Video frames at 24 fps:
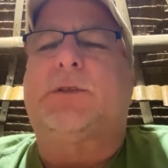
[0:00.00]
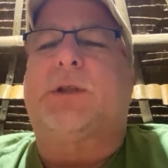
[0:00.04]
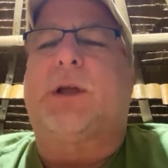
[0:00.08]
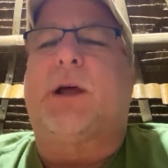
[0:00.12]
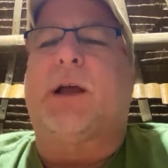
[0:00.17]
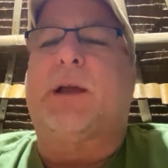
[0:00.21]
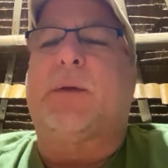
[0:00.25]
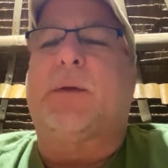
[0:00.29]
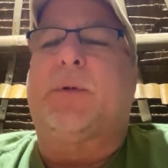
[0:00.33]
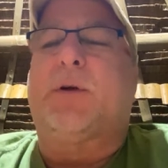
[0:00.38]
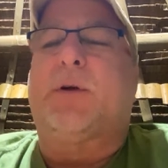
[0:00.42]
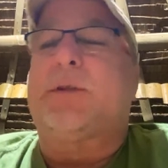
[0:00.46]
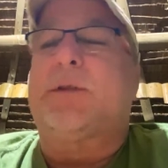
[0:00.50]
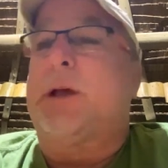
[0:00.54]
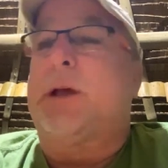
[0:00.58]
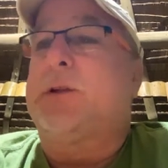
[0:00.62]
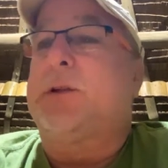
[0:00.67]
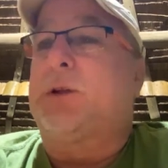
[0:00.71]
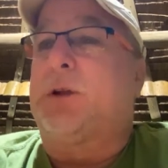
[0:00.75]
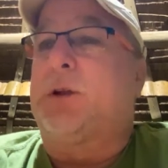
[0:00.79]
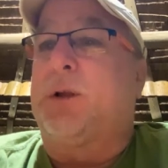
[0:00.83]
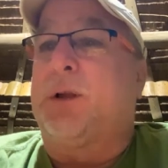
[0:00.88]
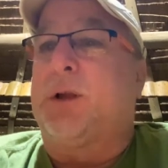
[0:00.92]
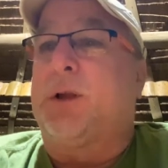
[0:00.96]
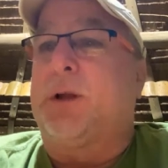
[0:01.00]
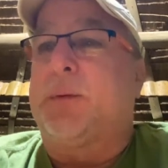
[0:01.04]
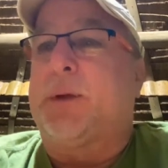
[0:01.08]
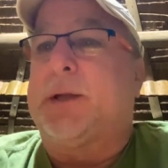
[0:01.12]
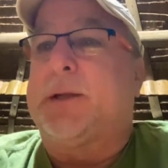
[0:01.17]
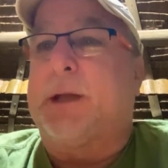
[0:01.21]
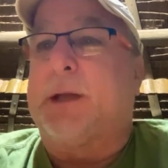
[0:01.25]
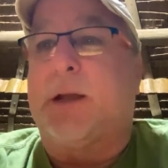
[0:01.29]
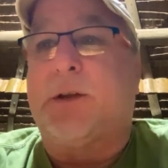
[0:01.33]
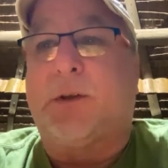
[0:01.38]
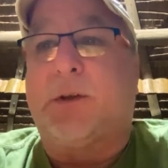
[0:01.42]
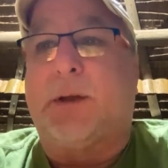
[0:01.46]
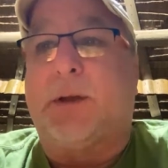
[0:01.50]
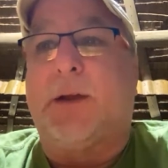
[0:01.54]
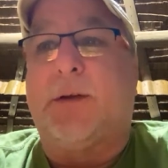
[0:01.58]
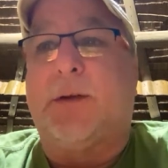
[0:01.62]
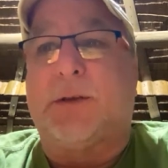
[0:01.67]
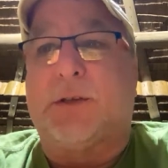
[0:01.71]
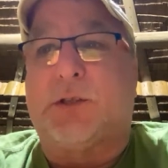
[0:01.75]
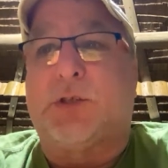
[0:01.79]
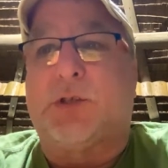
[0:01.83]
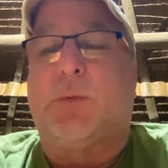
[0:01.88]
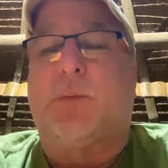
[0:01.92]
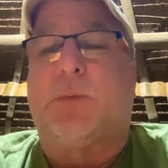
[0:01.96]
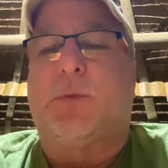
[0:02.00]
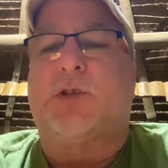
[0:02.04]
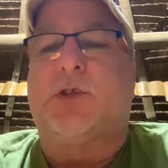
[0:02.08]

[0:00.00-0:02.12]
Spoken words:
talk about dental a little bit. Dental here is super